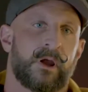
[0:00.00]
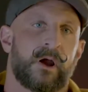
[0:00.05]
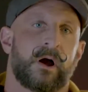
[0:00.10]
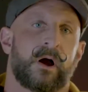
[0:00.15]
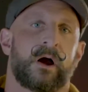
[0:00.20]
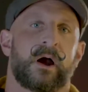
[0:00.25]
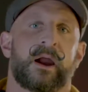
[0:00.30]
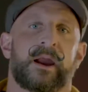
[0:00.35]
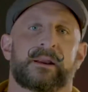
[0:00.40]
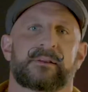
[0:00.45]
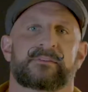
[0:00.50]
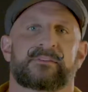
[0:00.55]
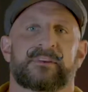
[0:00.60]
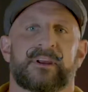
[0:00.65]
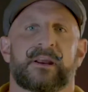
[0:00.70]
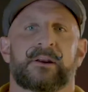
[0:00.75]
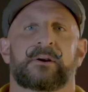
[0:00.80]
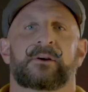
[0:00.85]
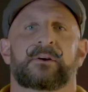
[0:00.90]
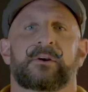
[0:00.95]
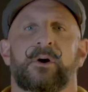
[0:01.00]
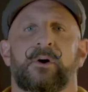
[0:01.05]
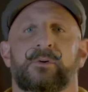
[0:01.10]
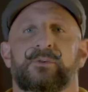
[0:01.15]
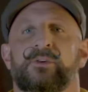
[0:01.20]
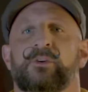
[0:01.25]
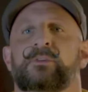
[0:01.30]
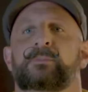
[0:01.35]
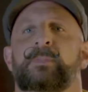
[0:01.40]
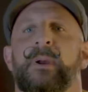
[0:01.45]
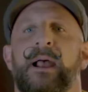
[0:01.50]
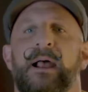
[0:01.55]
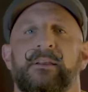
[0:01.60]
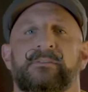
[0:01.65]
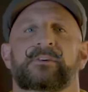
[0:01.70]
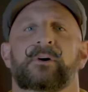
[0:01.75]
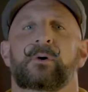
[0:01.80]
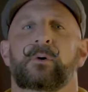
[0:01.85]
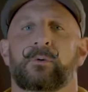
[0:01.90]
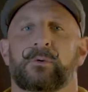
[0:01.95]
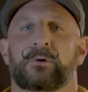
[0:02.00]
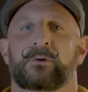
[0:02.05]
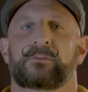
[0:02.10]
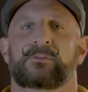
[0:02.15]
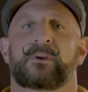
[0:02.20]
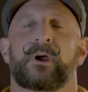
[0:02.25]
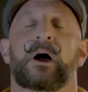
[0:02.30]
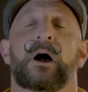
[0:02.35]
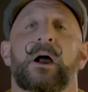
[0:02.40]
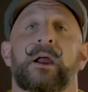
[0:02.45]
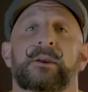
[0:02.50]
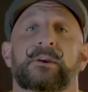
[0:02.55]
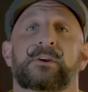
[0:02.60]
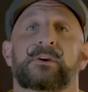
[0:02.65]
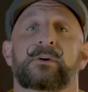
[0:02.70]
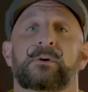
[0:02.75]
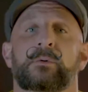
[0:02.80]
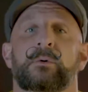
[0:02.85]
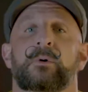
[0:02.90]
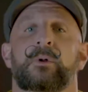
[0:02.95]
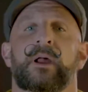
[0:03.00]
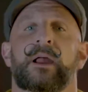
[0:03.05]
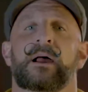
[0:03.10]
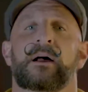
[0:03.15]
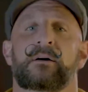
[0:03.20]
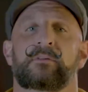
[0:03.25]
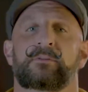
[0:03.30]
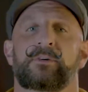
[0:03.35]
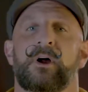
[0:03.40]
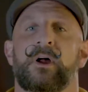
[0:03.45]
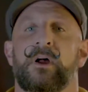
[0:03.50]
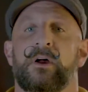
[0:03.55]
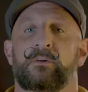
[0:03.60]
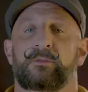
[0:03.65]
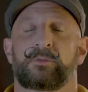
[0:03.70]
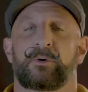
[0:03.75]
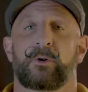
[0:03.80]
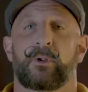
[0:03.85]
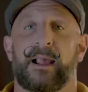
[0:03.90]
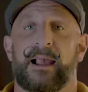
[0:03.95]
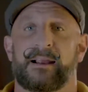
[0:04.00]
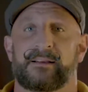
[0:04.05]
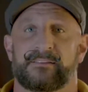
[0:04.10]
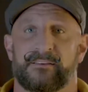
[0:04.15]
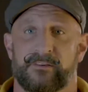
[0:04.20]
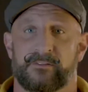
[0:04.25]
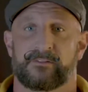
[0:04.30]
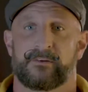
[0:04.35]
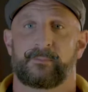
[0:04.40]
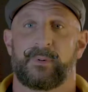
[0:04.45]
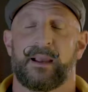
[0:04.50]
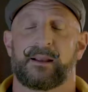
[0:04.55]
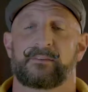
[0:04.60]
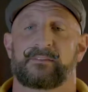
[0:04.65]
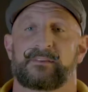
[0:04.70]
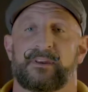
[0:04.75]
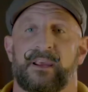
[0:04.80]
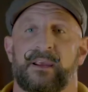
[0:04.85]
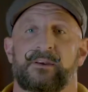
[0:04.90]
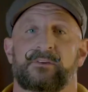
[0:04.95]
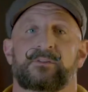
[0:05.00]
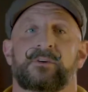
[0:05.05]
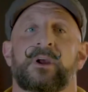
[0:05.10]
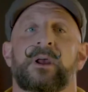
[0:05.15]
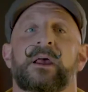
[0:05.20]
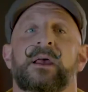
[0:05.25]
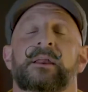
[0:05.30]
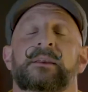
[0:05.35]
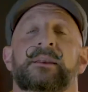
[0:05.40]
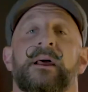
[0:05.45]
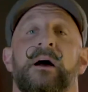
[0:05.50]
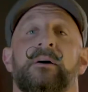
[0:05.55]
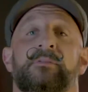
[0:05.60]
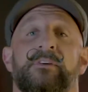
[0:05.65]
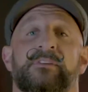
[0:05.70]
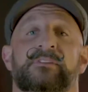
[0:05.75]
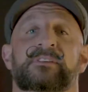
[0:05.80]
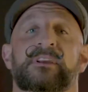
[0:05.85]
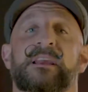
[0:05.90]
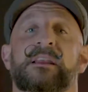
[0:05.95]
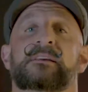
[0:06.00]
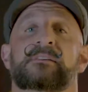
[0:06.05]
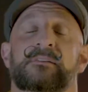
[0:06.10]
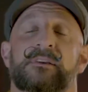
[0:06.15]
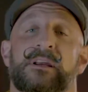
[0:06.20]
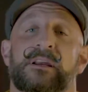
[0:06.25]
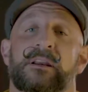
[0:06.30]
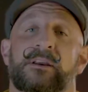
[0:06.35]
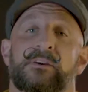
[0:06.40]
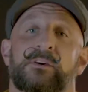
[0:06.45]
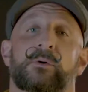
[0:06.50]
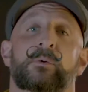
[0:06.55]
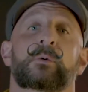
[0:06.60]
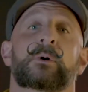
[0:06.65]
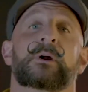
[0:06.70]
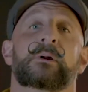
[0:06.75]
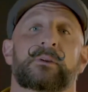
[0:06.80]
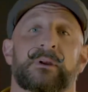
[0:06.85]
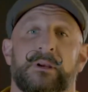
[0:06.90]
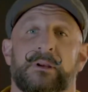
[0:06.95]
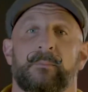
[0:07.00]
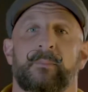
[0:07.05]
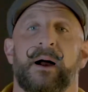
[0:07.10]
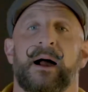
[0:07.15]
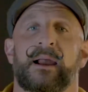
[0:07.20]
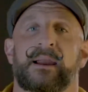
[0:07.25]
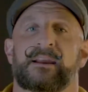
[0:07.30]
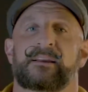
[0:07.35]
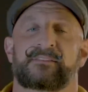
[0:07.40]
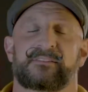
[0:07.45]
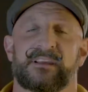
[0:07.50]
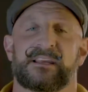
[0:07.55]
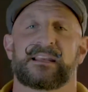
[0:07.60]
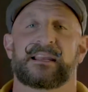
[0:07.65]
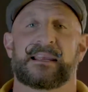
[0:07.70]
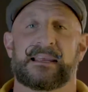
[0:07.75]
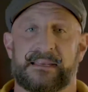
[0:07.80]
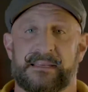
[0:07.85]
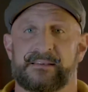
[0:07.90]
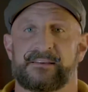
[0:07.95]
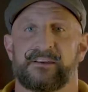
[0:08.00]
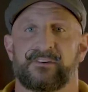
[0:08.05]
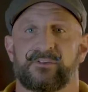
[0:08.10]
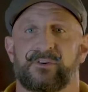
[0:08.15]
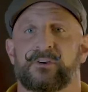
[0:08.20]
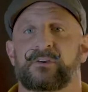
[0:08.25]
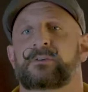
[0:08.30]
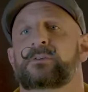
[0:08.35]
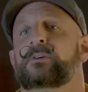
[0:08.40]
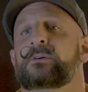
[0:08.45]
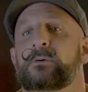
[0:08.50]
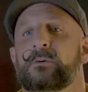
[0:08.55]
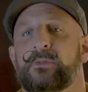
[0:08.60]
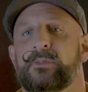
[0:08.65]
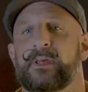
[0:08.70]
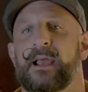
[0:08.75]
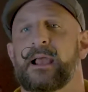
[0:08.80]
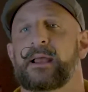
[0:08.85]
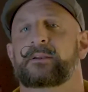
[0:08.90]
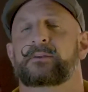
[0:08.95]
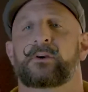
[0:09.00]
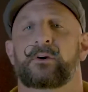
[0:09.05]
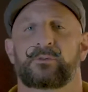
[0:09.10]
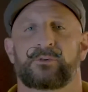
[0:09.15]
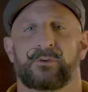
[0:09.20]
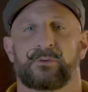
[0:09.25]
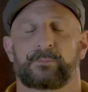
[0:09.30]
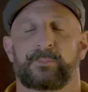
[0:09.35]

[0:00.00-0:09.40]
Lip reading: All right, standard coaches pass holders. You will have full access to backstage. Now, if a seat is needed, you will need to buy a seat in addition to that coach's